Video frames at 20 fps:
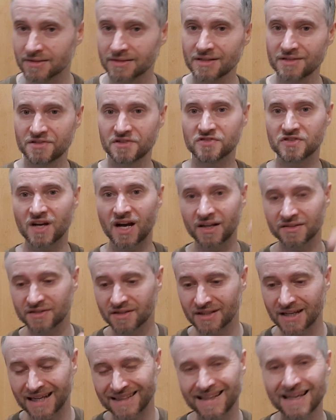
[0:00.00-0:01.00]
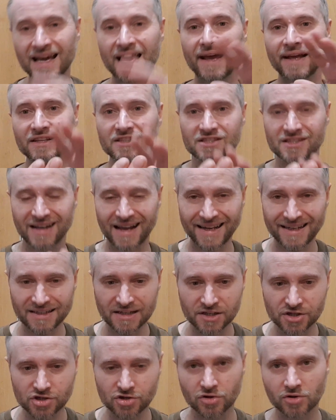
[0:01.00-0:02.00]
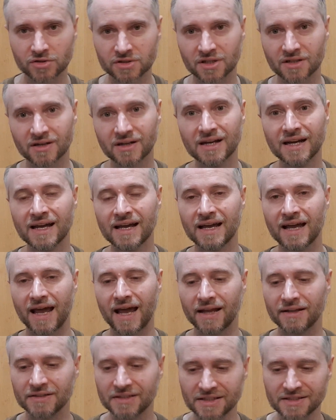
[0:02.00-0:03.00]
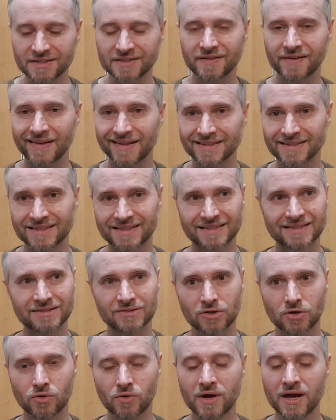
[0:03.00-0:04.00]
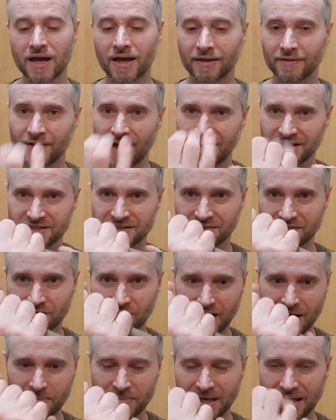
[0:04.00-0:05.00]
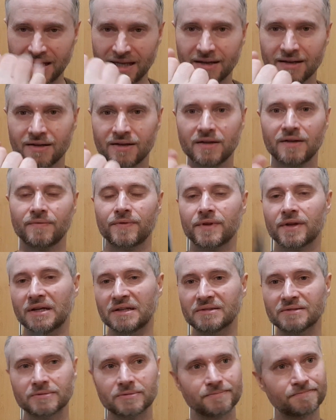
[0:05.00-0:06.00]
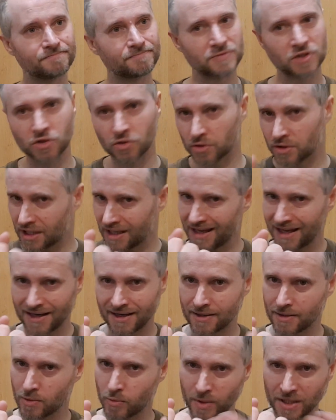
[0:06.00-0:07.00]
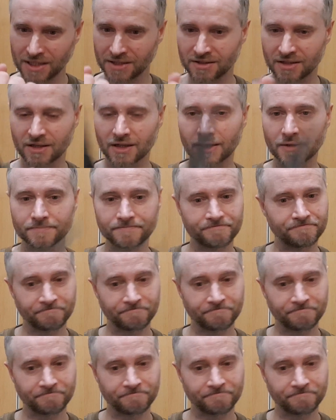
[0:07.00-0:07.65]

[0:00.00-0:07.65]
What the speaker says: This is under that, in slightly shorter, and these things, so nice and grabby, good in winter.